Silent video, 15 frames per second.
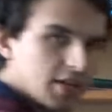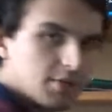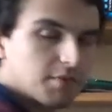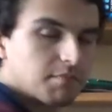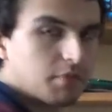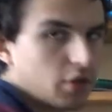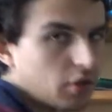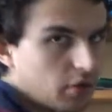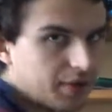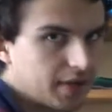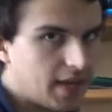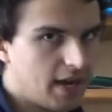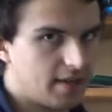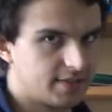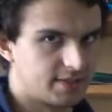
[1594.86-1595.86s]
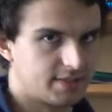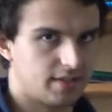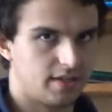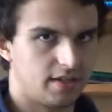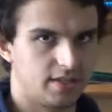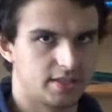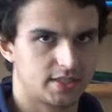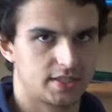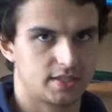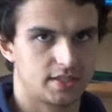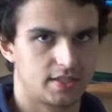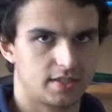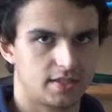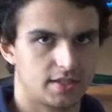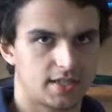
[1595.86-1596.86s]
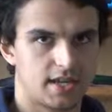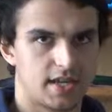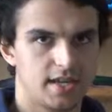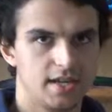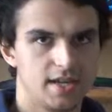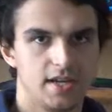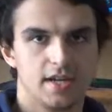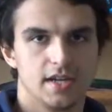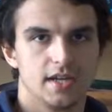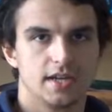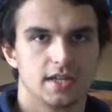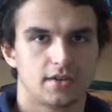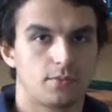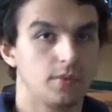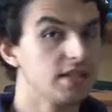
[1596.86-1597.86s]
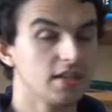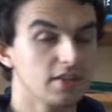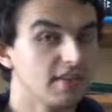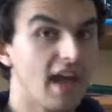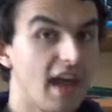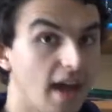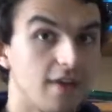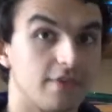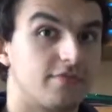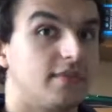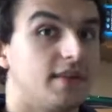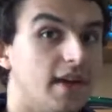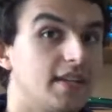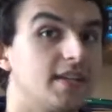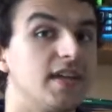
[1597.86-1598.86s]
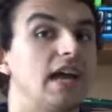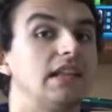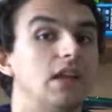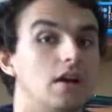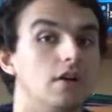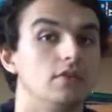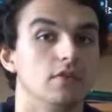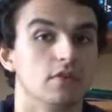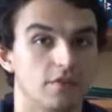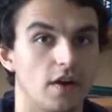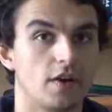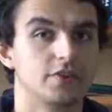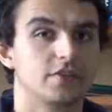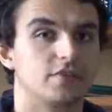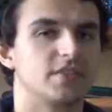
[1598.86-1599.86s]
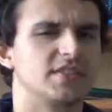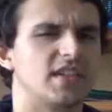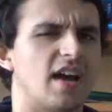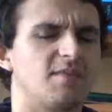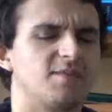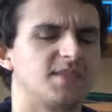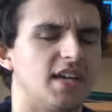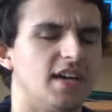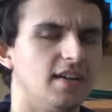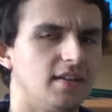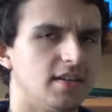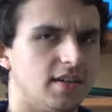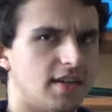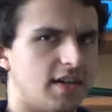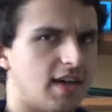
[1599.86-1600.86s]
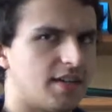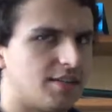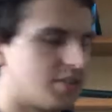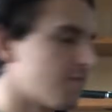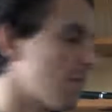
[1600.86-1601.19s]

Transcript: with blue on the outside, okay? We don't have a yellow photoreceptor, as you